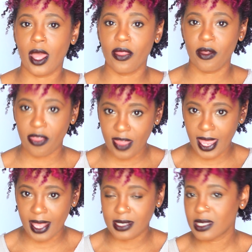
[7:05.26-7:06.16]
other
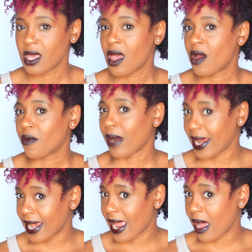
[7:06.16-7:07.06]
things.
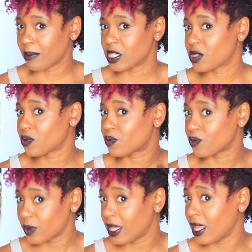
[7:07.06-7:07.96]
Right now I'm just
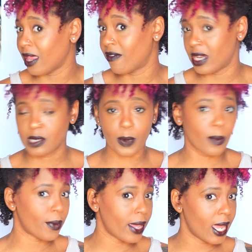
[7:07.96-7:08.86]
really loving this
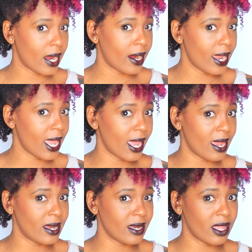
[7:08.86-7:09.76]
purple hair
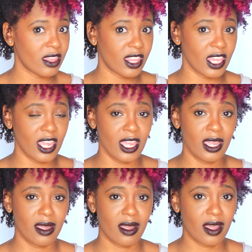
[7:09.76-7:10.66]
and
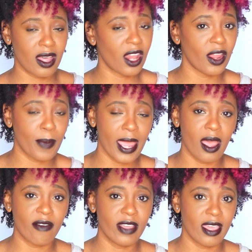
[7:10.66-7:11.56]
the color
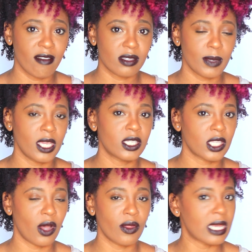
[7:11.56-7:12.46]
payoff it gives me,
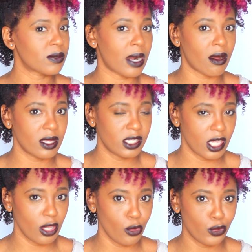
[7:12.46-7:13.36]
so that's what I'll
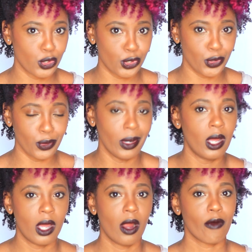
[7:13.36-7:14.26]
continue to
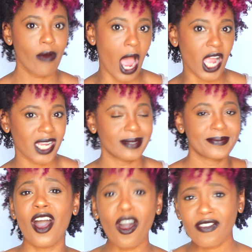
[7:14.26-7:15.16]
rock.
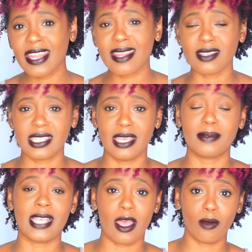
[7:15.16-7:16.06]
Hopefully those
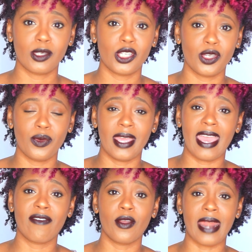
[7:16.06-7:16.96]
tips helped you and
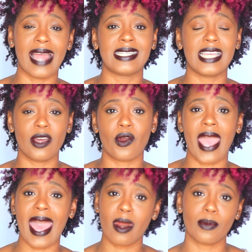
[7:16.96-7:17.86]
gave you an idea on
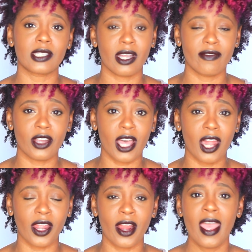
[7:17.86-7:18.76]
how to preserve your
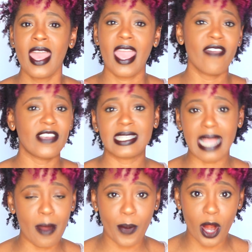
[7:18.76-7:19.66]
color. If it's
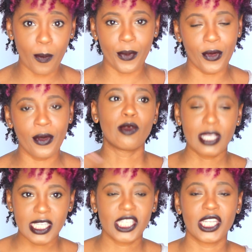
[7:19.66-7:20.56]
not purple, you
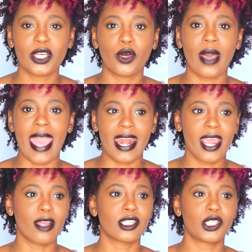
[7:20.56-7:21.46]
can still
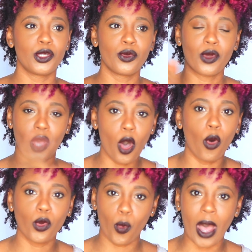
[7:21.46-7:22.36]
adhere to
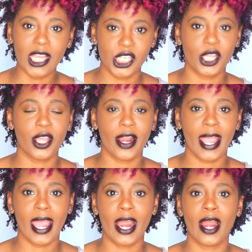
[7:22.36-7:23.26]
cold washing your
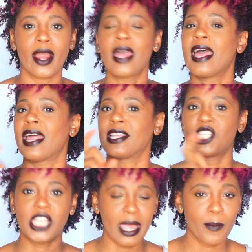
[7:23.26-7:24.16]
hair,
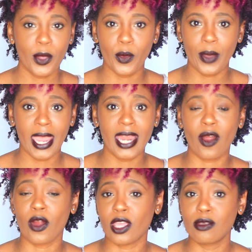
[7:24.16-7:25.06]
shampooing
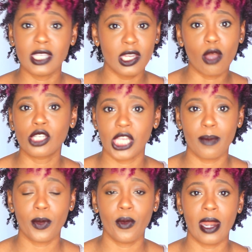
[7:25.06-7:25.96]
or using no
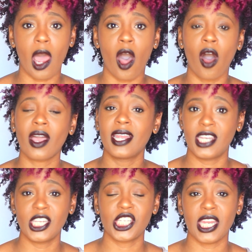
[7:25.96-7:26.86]
shampoo at all,
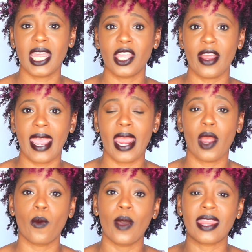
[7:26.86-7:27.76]
conditioning your
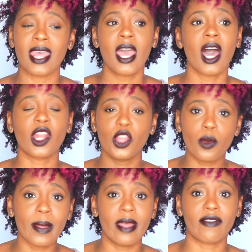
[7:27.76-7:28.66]
hair with a
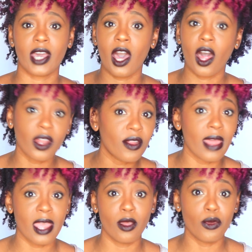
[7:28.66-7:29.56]
little bit of the color
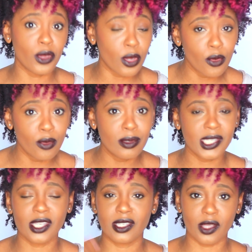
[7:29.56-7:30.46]
that you
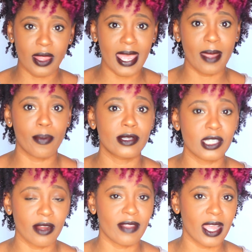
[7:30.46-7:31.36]
used so that it can
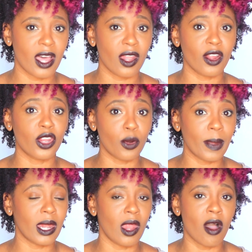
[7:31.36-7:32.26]
preserve that color a little
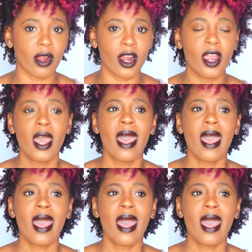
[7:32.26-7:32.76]
bit longer.